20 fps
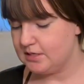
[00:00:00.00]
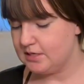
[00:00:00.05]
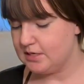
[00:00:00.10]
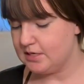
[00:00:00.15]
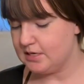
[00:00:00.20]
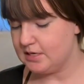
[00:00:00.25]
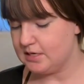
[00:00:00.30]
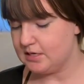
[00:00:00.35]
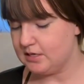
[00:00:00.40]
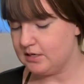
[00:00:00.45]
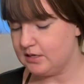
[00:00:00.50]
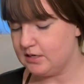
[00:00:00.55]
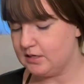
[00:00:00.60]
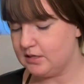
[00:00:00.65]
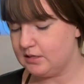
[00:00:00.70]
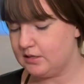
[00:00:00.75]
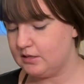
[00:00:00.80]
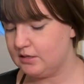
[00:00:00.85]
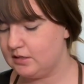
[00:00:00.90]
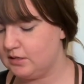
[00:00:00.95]
in
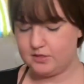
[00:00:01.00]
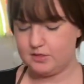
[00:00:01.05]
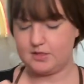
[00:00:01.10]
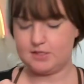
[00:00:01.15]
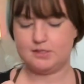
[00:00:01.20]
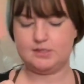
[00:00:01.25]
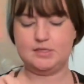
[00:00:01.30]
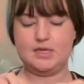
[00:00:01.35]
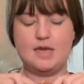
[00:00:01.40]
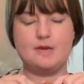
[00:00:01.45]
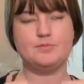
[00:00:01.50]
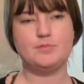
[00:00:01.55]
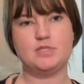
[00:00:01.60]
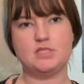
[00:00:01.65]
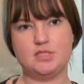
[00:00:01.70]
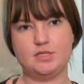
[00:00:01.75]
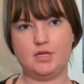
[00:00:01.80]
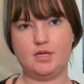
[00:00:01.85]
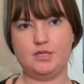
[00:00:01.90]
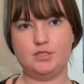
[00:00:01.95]
the same
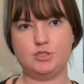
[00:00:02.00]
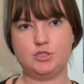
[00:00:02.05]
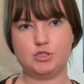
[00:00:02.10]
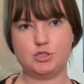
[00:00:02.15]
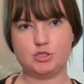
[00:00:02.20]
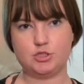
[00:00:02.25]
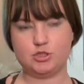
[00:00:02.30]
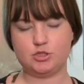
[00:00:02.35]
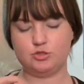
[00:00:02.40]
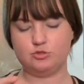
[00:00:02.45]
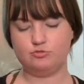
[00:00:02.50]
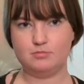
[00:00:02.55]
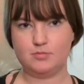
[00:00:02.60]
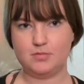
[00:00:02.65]
stitch